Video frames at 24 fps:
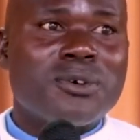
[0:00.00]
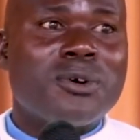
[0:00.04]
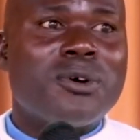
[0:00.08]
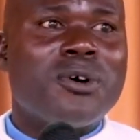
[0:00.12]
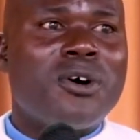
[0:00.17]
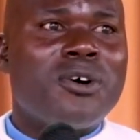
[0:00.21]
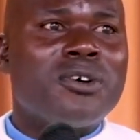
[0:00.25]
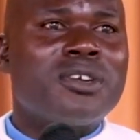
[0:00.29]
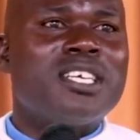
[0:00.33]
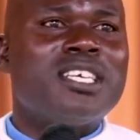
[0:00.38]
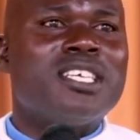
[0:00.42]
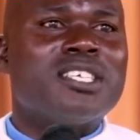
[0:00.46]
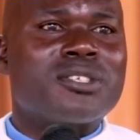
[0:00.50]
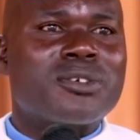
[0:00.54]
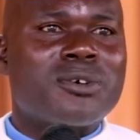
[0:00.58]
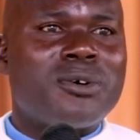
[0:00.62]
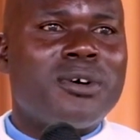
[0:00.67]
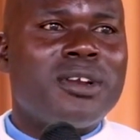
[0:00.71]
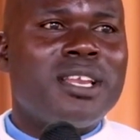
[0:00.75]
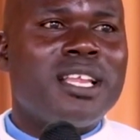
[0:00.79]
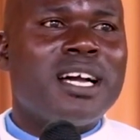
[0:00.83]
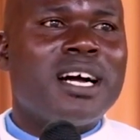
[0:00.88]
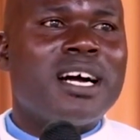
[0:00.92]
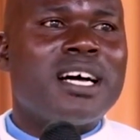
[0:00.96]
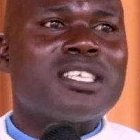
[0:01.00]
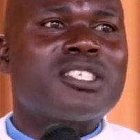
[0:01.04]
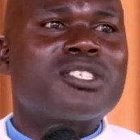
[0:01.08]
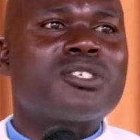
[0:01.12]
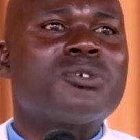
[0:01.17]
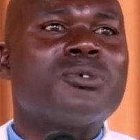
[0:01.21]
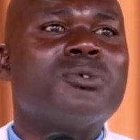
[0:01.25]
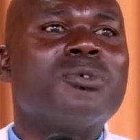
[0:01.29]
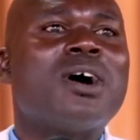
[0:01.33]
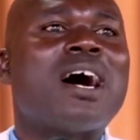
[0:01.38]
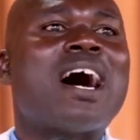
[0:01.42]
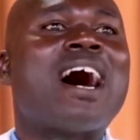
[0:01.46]
God is calling us
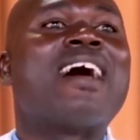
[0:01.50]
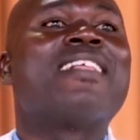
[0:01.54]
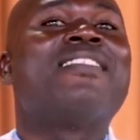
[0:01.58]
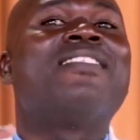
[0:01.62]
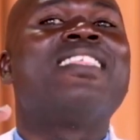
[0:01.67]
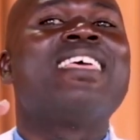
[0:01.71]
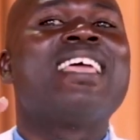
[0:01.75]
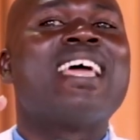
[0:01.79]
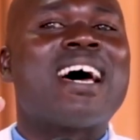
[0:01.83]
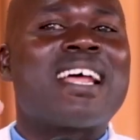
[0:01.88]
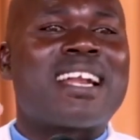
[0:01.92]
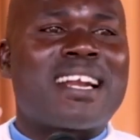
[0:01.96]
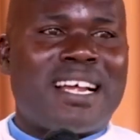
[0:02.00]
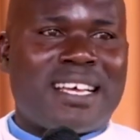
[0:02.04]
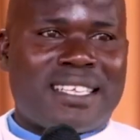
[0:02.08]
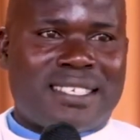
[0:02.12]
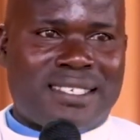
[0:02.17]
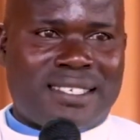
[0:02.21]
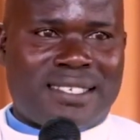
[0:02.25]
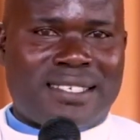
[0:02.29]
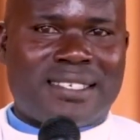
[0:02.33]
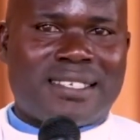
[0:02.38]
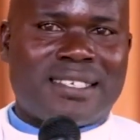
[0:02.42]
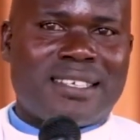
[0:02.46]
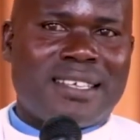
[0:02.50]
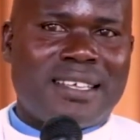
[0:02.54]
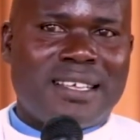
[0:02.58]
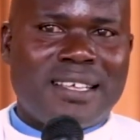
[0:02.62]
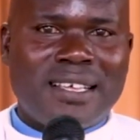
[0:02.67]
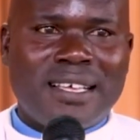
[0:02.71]
to adherence.